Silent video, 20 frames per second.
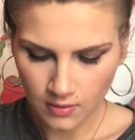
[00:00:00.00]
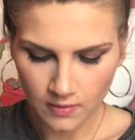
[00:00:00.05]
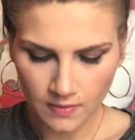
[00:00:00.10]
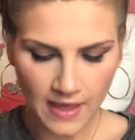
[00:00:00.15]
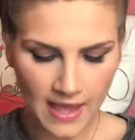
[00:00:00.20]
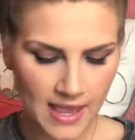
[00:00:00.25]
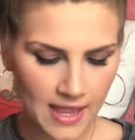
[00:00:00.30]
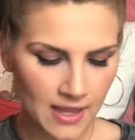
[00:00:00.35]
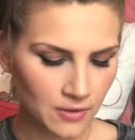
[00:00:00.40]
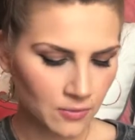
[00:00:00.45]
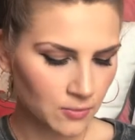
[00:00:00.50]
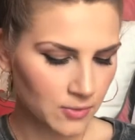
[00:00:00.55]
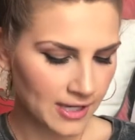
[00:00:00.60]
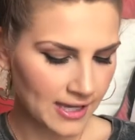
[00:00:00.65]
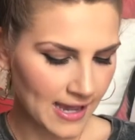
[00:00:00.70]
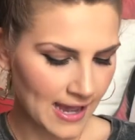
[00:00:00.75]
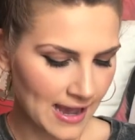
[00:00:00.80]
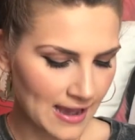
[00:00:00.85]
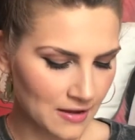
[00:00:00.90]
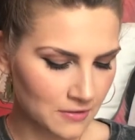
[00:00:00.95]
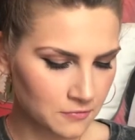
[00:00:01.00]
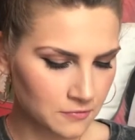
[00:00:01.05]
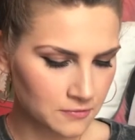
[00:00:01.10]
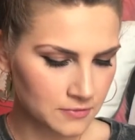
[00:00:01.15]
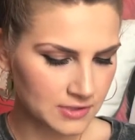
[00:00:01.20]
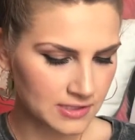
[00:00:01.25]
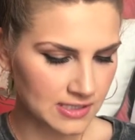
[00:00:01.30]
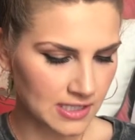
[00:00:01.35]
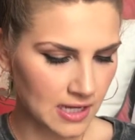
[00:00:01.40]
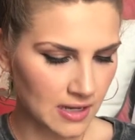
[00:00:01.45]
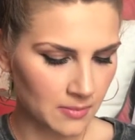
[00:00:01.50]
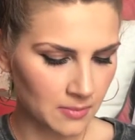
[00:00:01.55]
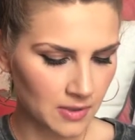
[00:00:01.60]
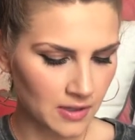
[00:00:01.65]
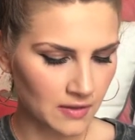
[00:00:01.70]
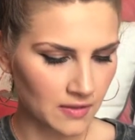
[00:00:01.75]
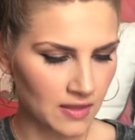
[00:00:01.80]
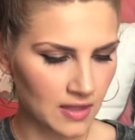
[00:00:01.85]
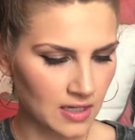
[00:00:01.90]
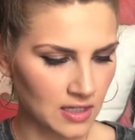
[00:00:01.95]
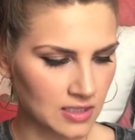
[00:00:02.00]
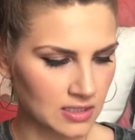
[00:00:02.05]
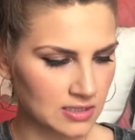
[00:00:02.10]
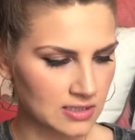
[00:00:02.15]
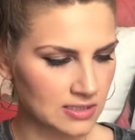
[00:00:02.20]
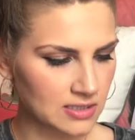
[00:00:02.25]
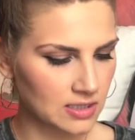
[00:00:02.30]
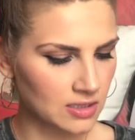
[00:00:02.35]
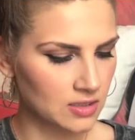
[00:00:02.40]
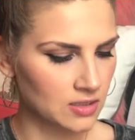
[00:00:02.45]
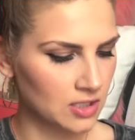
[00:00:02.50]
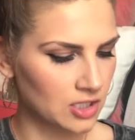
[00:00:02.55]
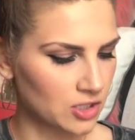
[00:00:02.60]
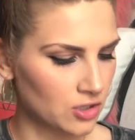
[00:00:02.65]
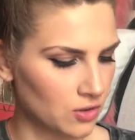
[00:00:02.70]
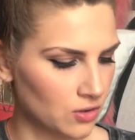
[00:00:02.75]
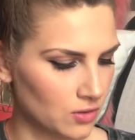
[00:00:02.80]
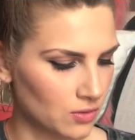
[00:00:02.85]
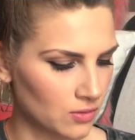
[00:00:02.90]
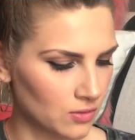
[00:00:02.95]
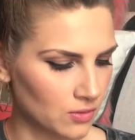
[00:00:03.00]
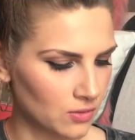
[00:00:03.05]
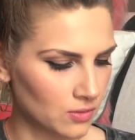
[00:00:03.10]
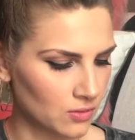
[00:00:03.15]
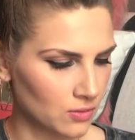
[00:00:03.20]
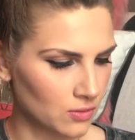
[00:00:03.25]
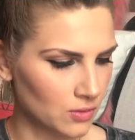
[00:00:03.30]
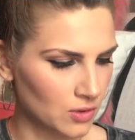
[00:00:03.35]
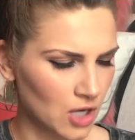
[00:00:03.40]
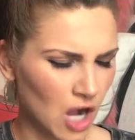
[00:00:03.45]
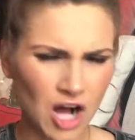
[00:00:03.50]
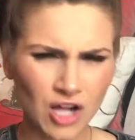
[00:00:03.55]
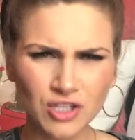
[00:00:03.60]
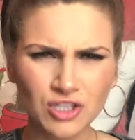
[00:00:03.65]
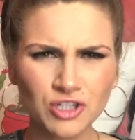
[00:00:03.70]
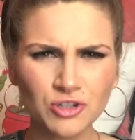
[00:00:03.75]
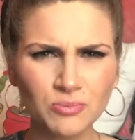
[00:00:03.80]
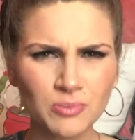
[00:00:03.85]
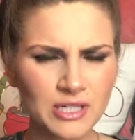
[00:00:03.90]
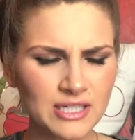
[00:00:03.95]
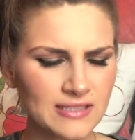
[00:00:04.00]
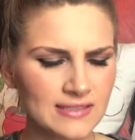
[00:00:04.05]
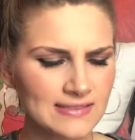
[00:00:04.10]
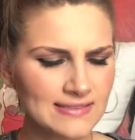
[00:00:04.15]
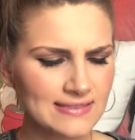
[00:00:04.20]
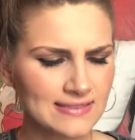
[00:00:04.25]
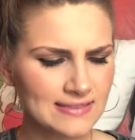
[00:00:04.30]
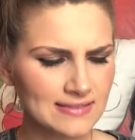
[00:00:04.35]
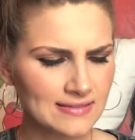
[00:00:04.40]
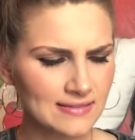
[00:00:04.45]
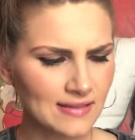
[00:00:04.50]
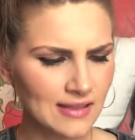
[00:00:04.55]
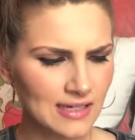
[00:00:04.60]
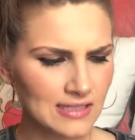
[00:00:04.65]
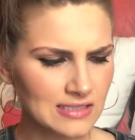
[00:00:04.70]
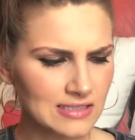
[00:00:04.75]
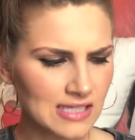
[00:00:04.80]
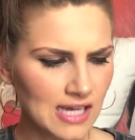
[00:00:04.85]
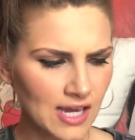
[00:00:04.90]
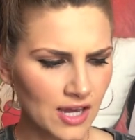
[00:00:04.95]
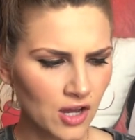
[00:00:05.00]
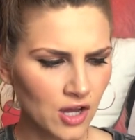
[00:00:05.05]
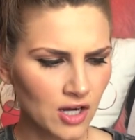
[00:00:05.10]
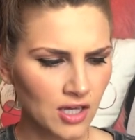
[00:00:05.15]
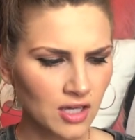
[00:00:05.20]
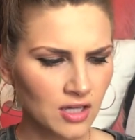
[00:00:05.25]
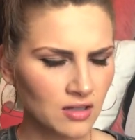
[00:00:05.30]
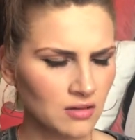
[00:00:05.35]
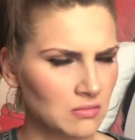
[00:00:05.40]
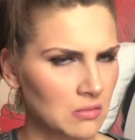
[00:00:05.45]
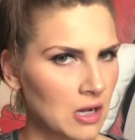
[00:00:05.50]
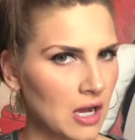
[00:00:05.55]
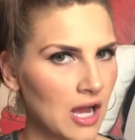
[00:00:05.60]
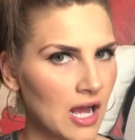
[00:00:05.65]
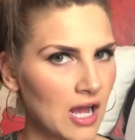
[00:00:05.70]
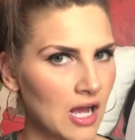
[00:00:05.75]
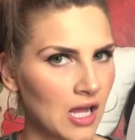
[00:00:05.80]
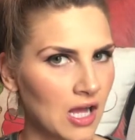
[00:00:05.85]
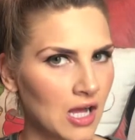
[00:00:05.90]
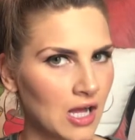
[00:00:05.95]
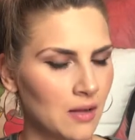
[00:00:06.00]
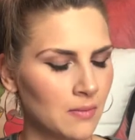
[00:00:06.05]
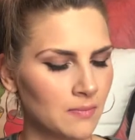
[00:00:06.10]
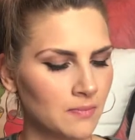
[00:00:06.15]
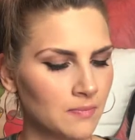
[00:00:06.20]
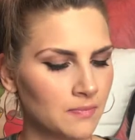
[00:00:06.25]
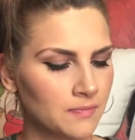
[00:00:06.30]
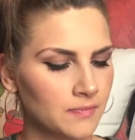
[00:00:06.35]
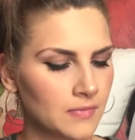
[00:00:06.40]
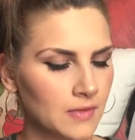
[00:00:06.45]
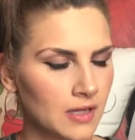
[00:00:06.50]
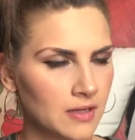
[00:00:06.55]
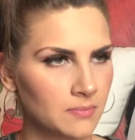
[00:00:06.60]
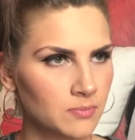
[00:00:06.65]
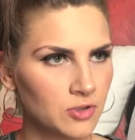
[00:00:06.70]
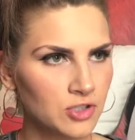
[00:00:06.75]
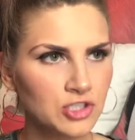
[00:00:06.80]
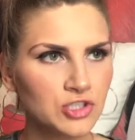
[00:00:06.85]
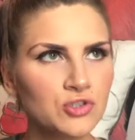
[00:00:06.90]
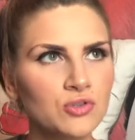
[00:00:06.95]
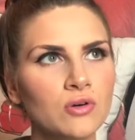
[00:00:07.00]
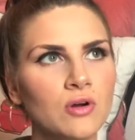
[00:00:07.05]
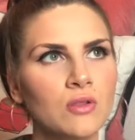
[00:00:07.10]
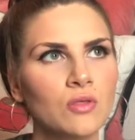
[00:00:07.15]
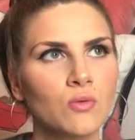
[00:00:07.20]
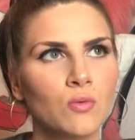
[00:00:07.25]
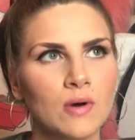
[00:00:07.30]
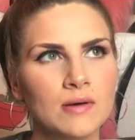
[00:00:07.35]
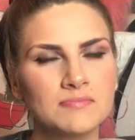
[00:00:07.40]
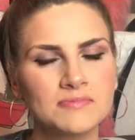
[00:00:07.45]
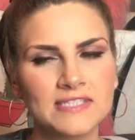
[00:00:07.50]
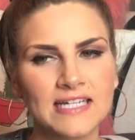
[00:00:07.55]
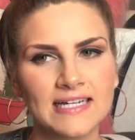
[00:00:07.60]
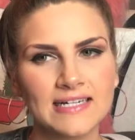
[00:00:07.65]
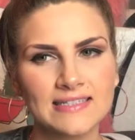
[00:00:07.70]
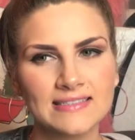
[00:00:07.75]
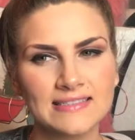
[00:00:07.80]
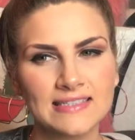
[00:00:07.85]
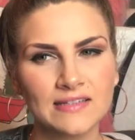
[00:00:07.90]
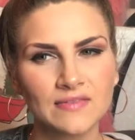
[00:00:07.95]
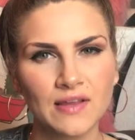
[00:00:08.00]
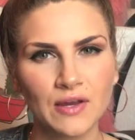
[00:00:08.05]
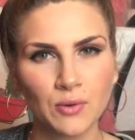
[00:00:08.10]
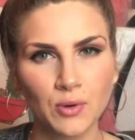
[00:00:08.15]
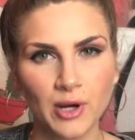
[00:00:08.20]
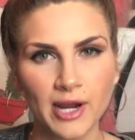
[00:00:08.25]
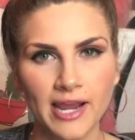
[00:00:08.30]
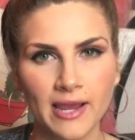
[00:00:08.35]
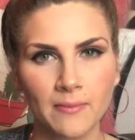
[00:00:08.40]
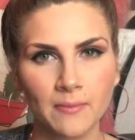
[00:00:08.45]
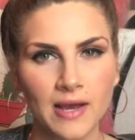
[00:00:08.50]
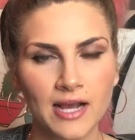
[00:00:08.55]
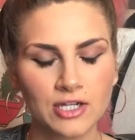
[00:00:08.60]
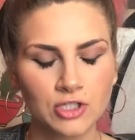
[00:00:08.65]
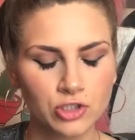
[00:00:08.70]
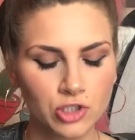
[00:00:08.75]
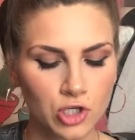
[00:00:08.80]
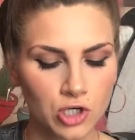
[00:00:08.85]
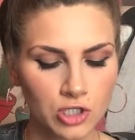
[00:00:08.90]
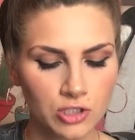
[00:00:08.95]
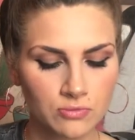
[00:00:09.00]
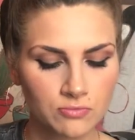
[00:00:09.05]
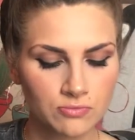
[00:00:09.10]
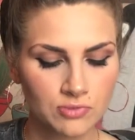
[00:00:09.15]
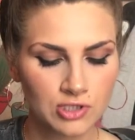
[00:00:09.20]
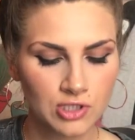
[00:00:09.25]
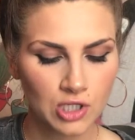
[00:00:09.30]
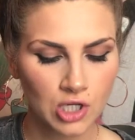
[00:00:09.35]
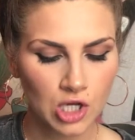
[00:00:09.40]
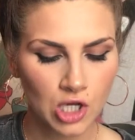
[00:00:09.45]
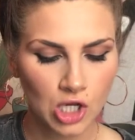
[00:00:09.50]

Then we have some of these little collar pins, they say on it. Um, I'm pretty sure on the website it said they were handbag charms.